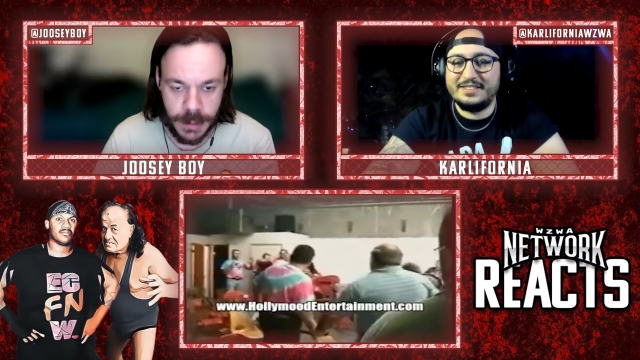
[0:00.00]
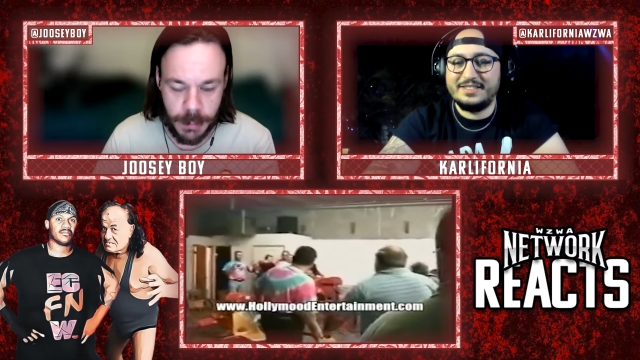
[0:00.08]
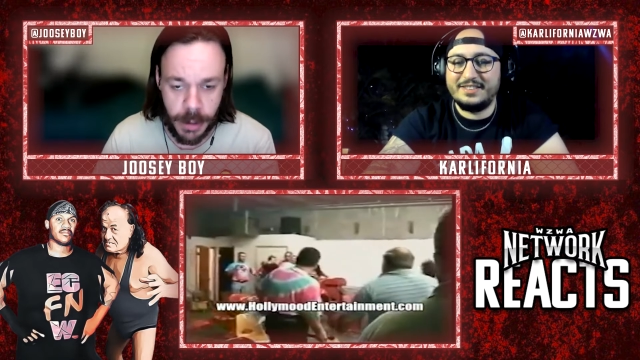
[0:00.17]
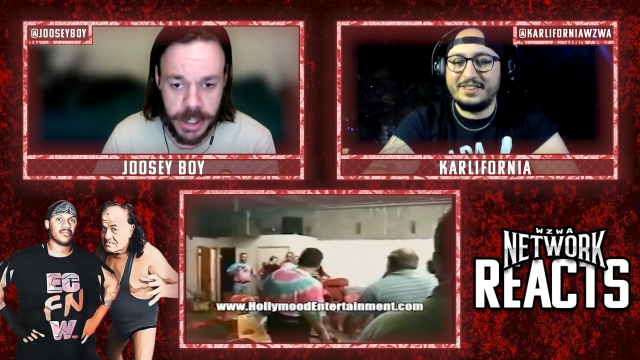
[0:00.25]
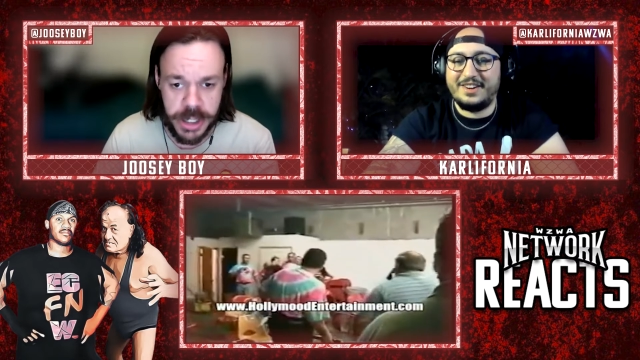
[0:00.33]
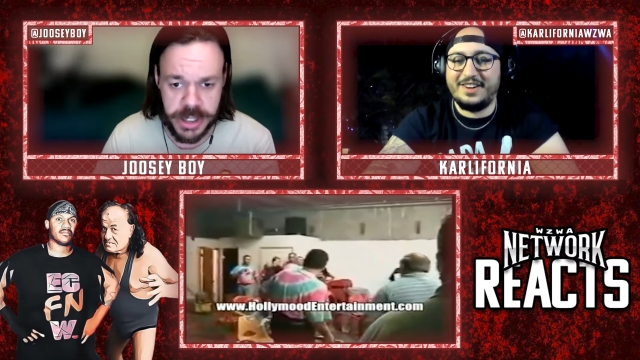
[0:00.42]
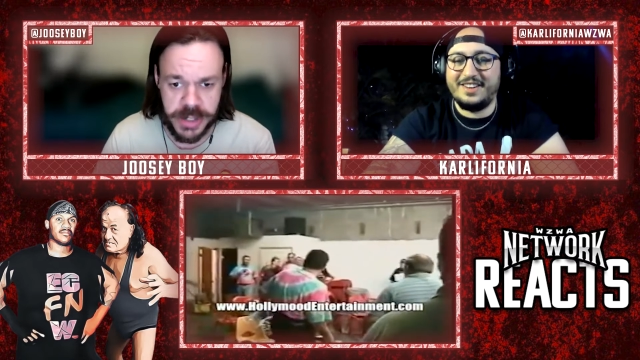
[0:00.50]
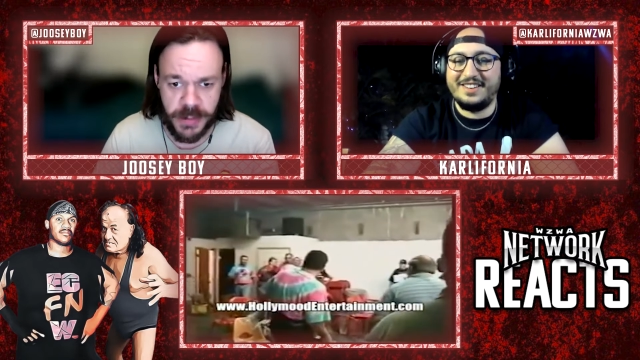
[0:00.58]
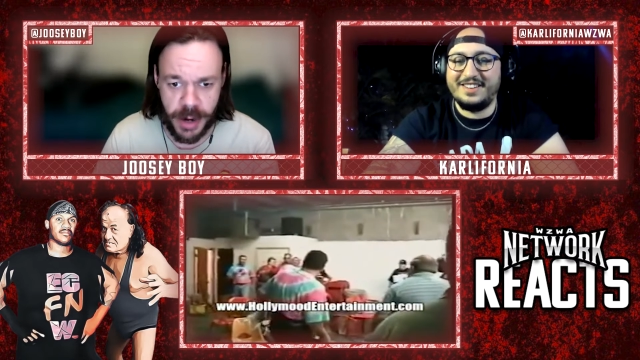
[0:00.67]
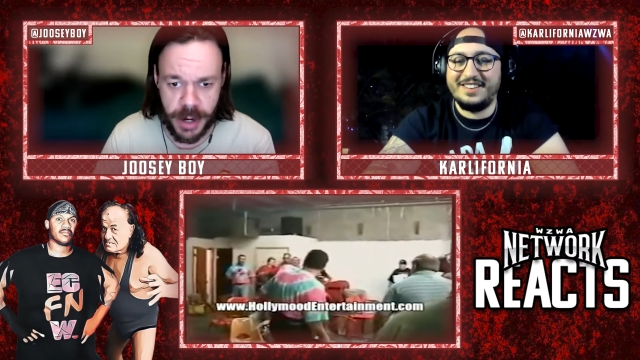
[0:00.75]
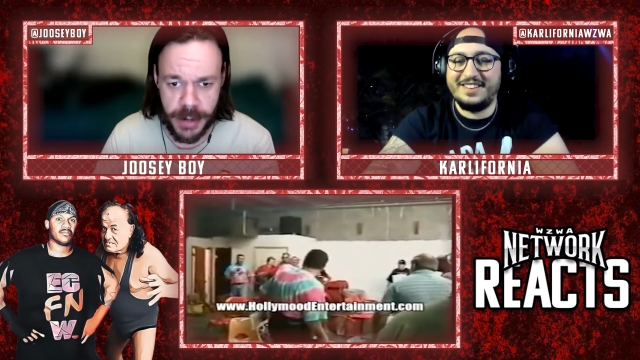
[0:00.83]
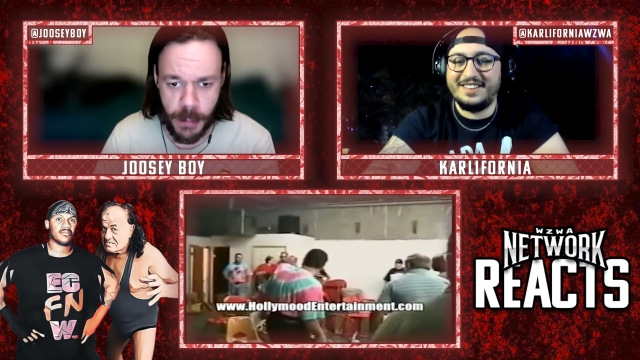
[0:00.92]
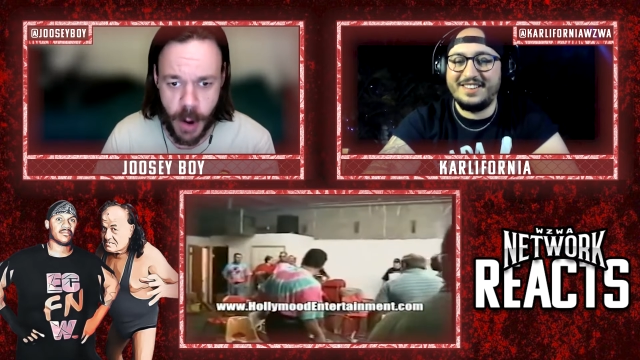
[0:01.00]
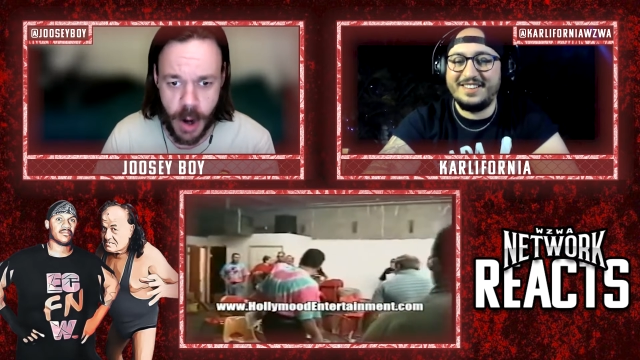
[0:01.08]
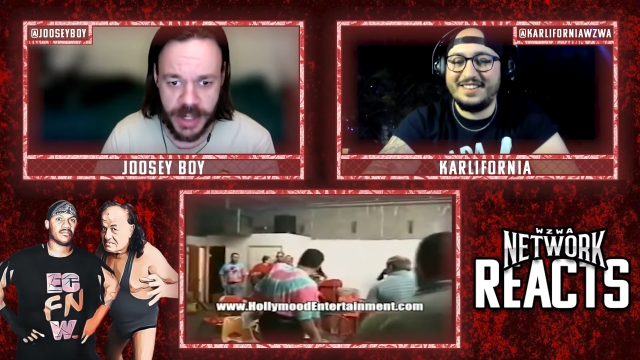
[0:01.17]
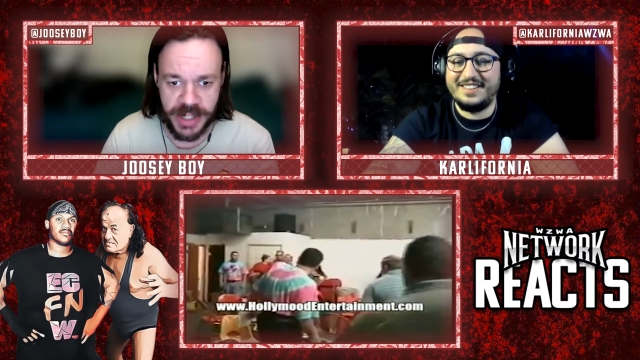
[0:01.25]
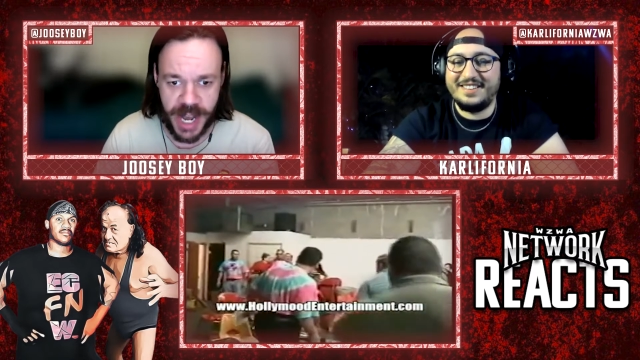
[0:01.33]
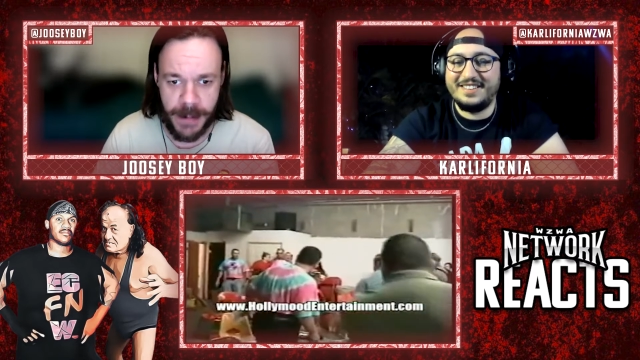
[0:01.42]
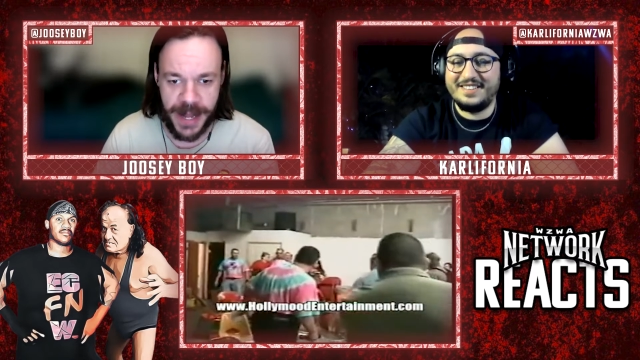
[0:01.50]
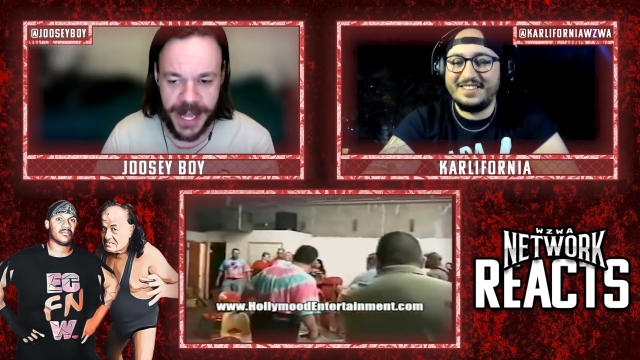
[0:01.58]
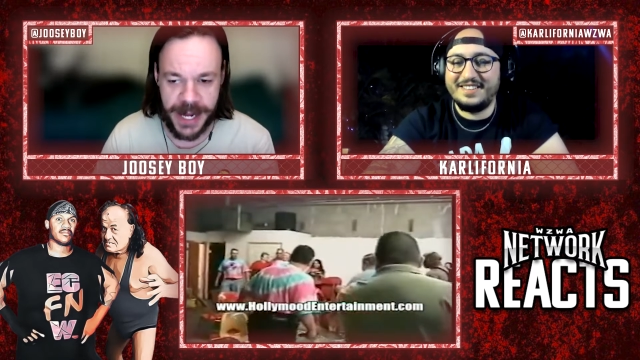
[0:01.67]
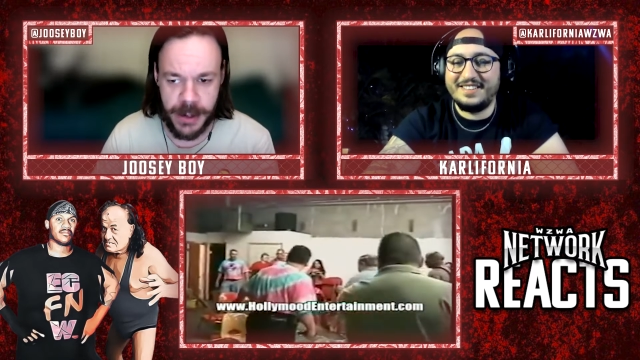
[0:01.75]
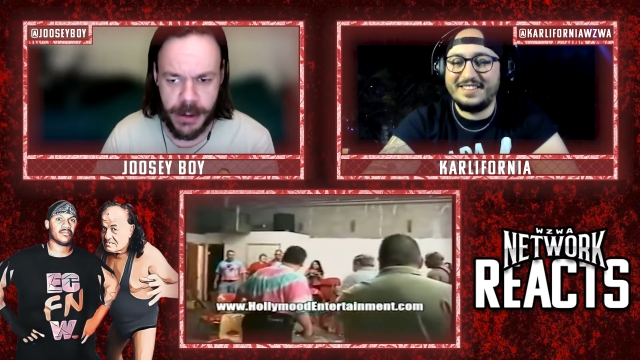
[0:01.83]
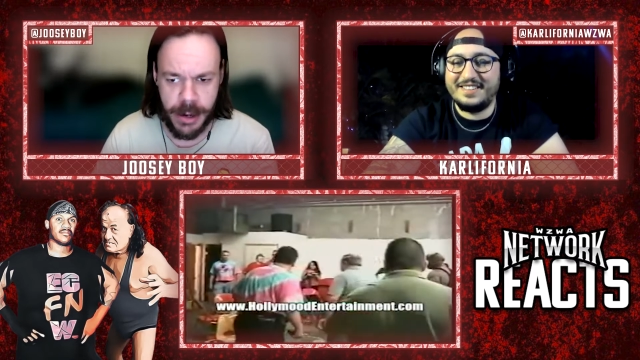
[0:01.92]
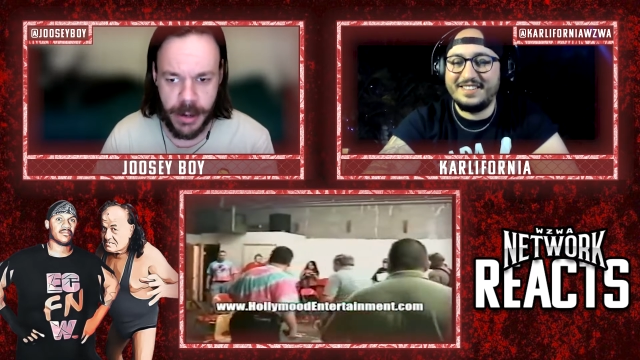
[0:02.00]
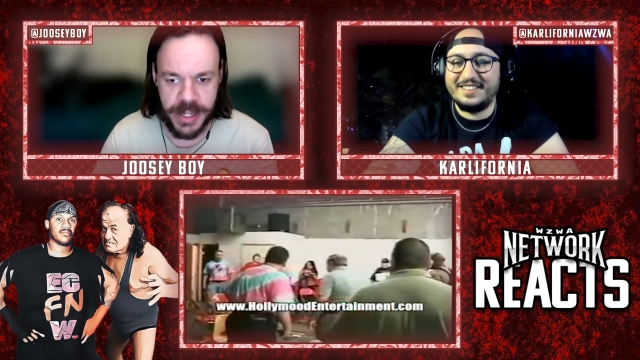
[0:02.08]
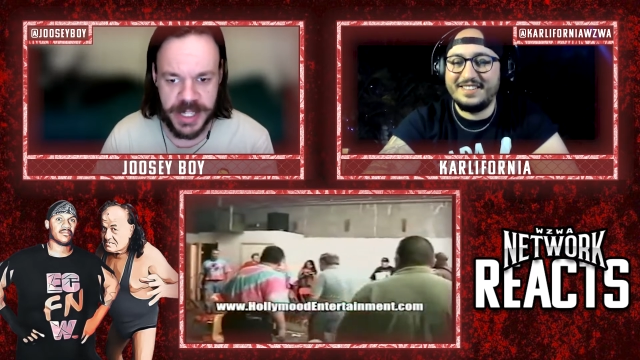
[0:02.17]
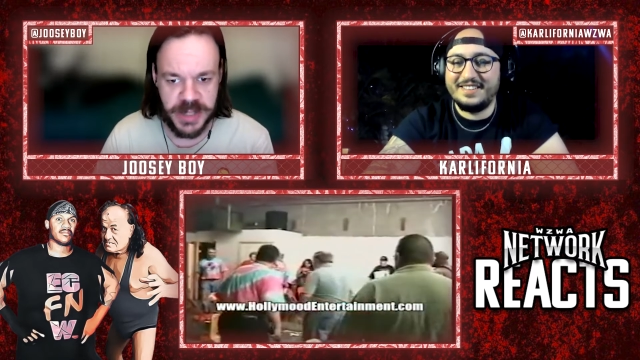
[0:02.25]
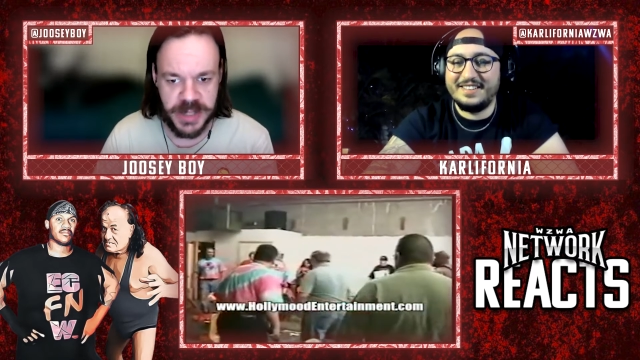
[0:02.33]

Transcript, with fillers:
Speaker 1: Well, he just fucking walked out, man. Look at all these